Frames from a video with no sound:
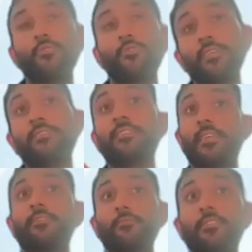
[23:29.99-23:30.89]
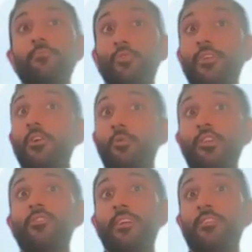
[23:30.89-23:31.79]
So I guess that's a pretty good
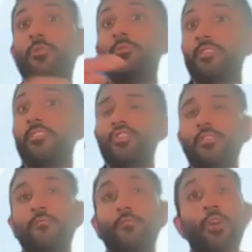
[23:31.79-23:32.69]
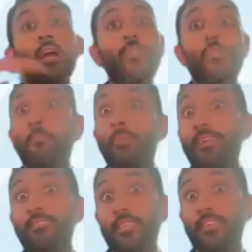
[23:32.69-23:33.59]
question there. So is this just for the
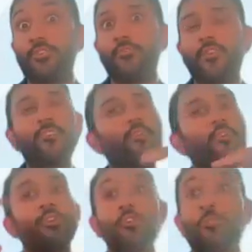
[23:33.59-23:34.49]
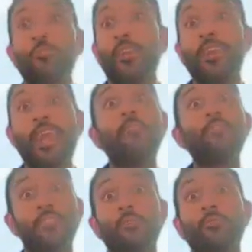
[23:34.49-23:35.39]
big signature events, or are you running
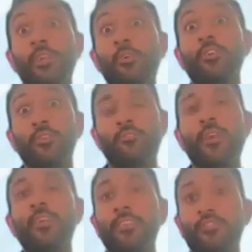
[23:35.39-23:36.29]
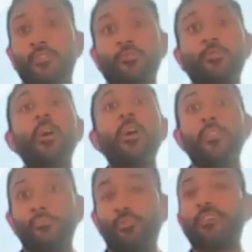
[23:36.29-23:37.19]
every single ERG event into
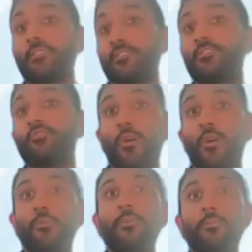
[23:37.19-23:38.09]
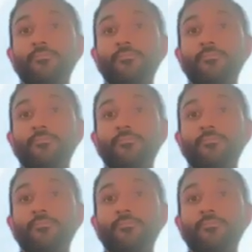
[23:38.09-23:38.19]
the process as well?